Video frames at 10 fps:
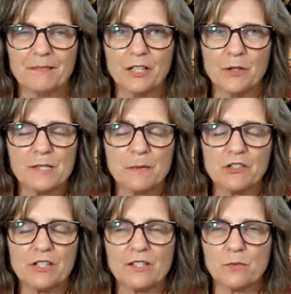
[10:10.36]
you know,
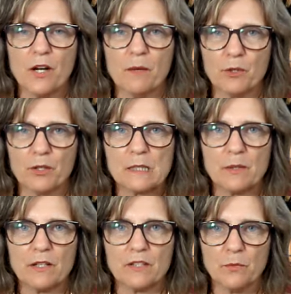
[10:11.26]
especially as we got more
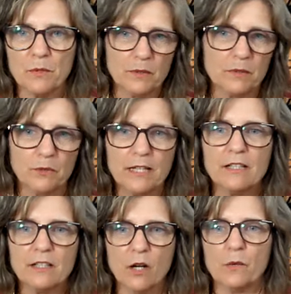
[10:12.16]
experience, we were ready
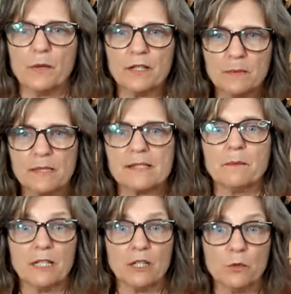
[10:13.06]
to go. We wanted to be
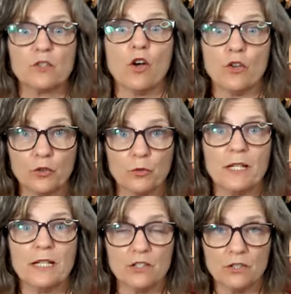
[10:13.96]
somebody who was also
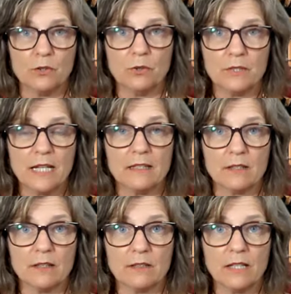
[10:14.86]
ready to take
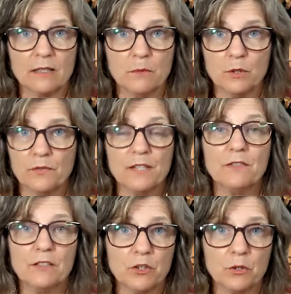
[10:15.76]
the moves.
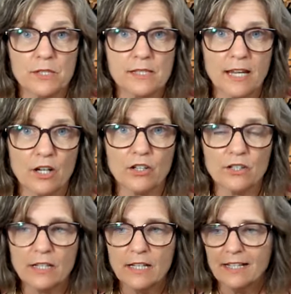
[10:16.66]
Even if you were
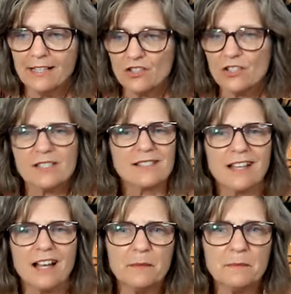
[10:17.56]
scared, just
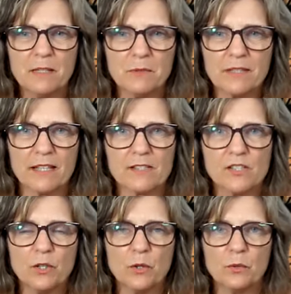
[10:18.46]
come and meet with
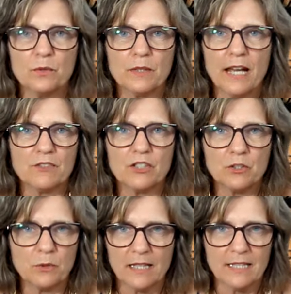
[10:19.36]
us. You don't have to
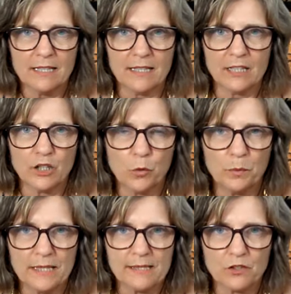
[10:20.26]
do anything in a
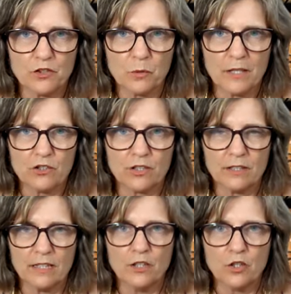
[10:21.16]
no-play
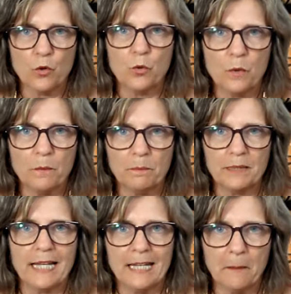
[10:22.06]
situation, in a
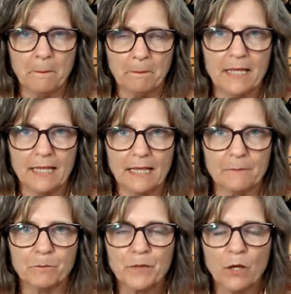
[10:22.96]
no-play meeting,
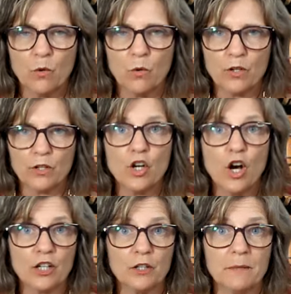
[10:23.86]
or
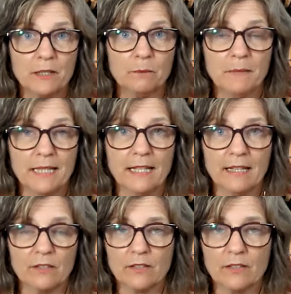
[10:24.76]
non-committal
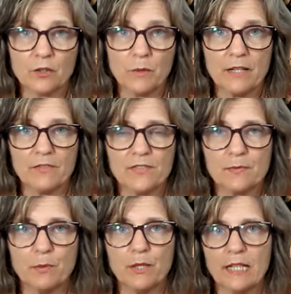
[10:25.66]
meeting is another way of
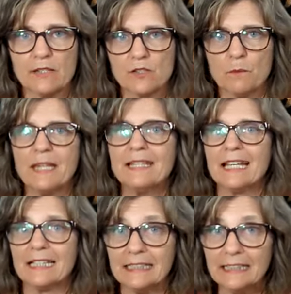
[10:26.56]
putting it. So make
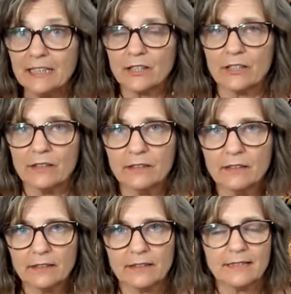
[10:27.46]
that clear
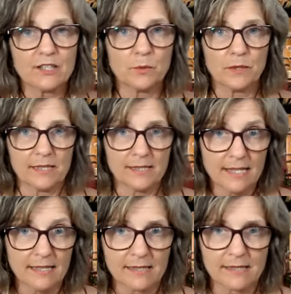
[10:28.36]
that that's what this
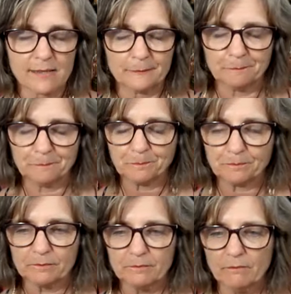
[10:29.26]
is.
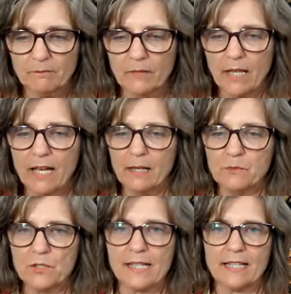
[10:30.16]

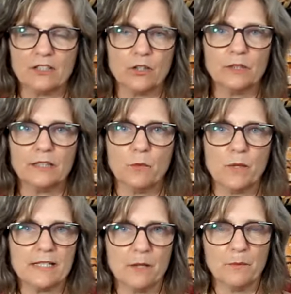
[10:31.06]
Just anecdotally,
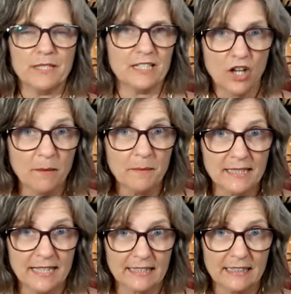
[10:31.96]
one time we did not
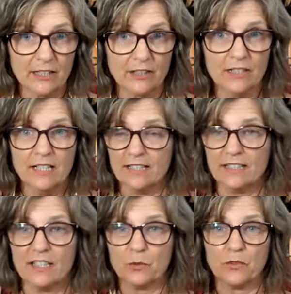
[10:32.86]
make that clear,
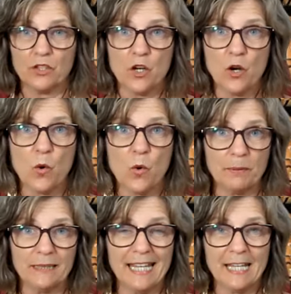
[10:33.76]
that this was a
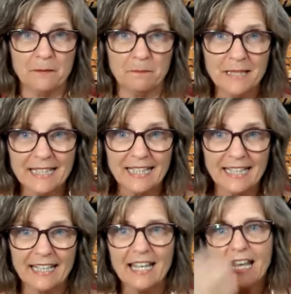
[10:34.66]
no-play
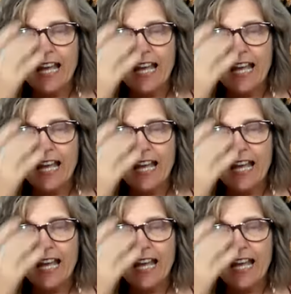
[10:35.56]
meeting,